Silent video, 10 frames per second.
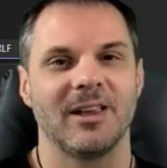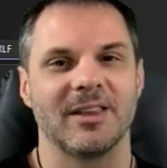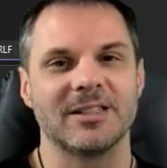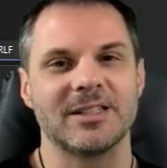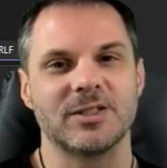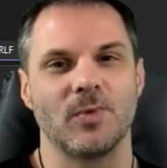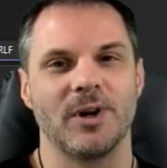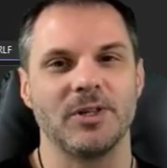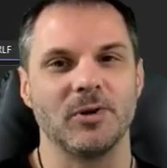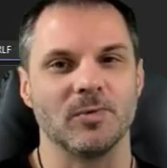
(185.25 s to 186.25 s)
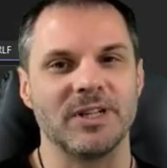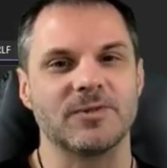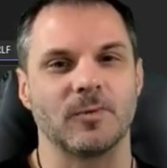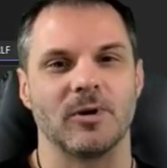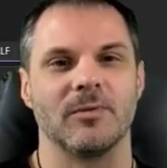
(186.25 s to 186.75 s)
This is the one you'll reach
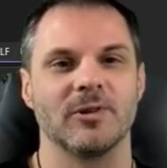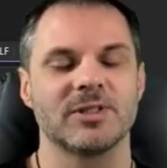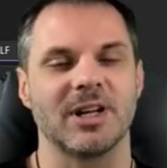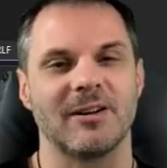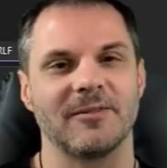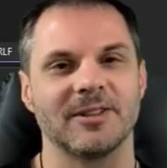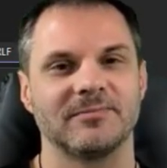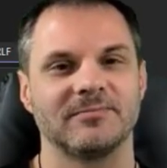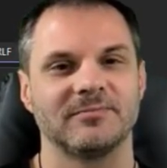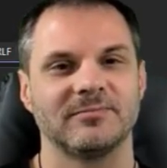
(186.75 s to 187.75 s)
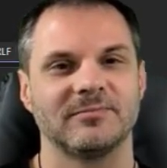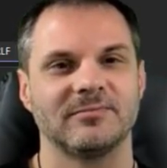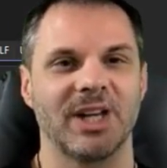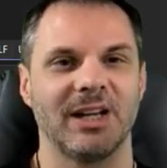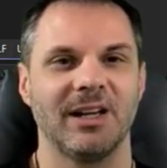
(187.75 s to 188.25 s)
for most often.
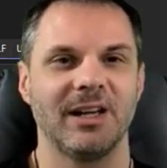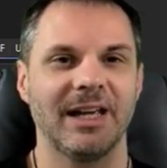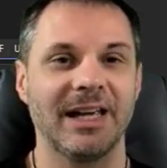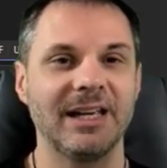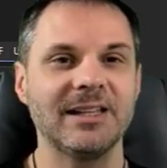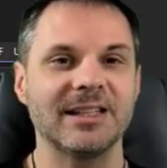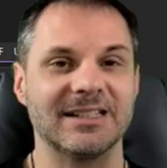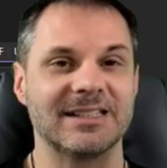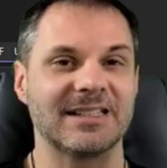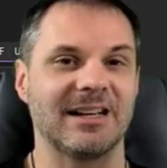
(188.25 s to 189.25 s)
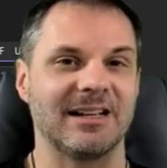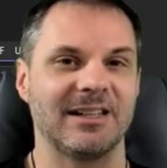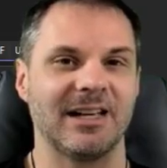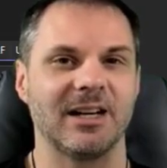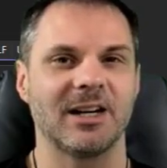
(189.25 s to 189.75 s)
Int is signed
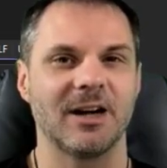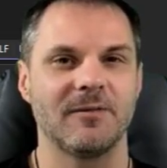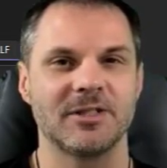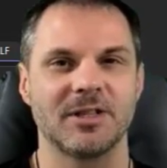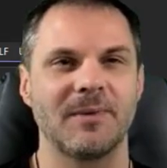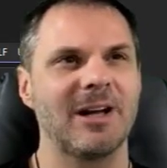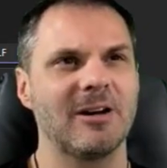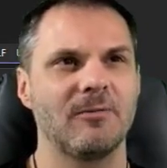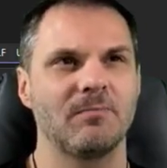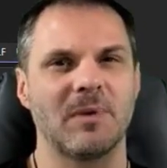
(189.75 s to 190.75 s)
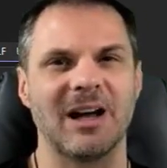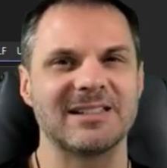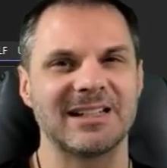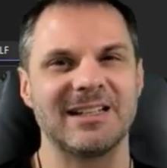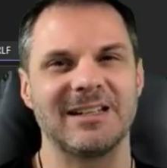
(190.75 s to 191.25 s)
and covers about
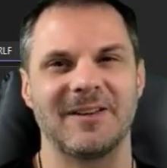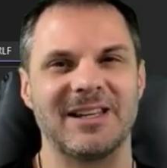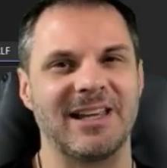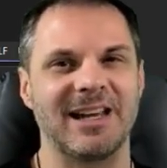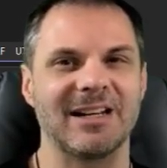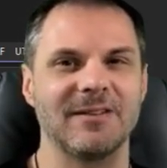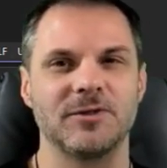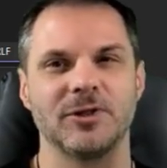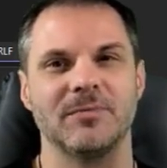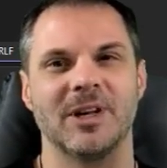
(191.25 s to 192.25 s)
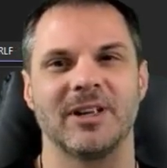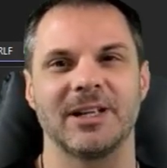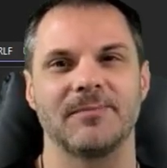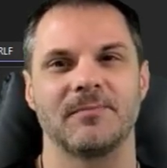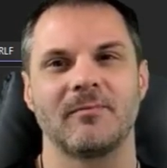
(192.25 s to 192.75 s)
positive and negative 2
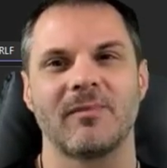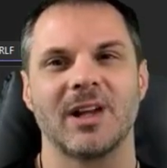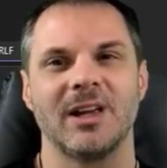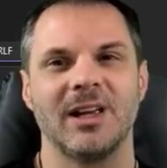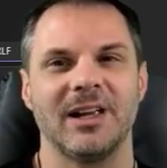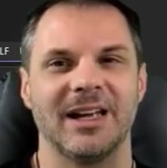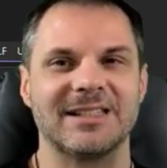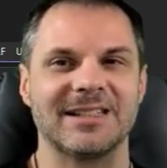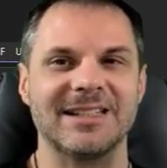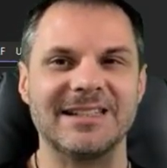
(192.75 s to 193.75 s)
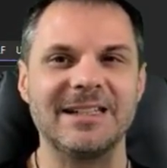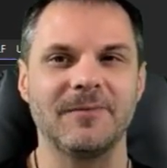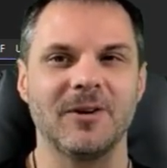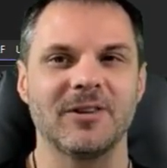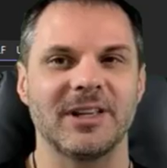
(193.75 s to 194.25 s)
billion. It's the
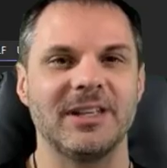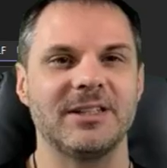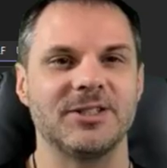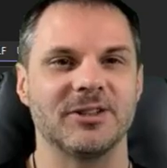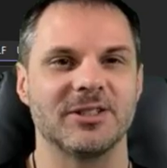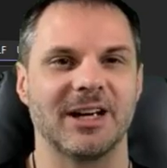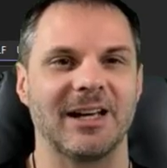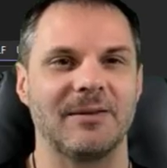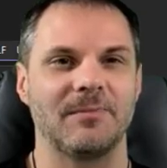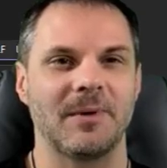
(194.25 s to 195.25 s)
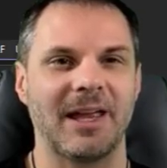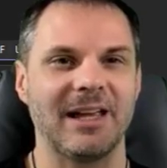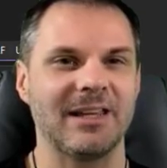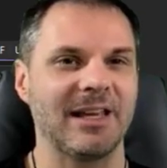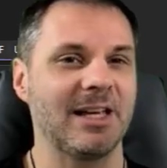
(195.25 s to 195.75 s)
default integer type
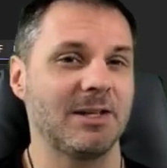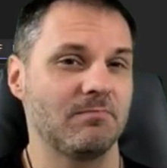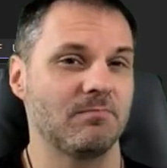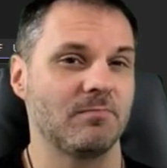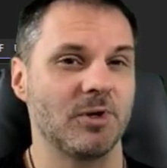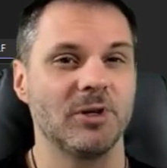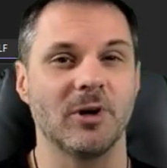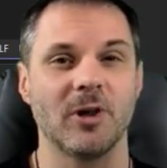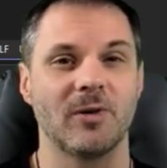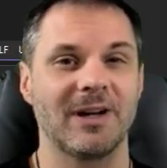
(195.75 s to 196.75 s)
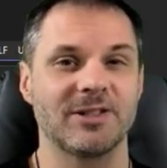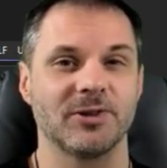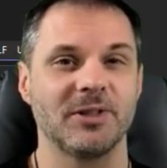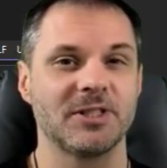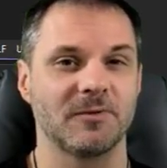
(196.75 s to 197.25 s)
and a good all-around
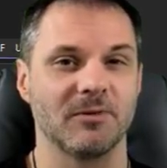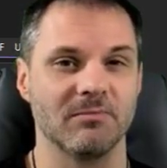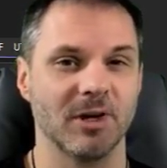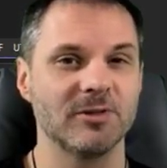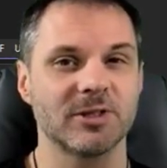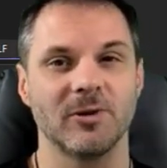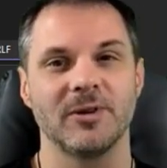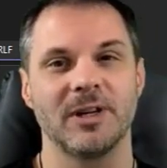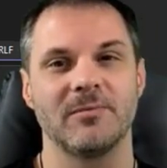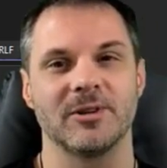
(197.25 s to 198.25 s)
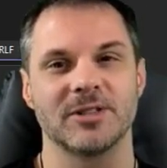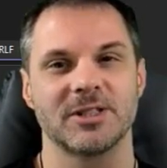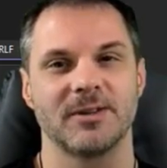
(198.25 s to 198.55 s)
choice for most whole numbers.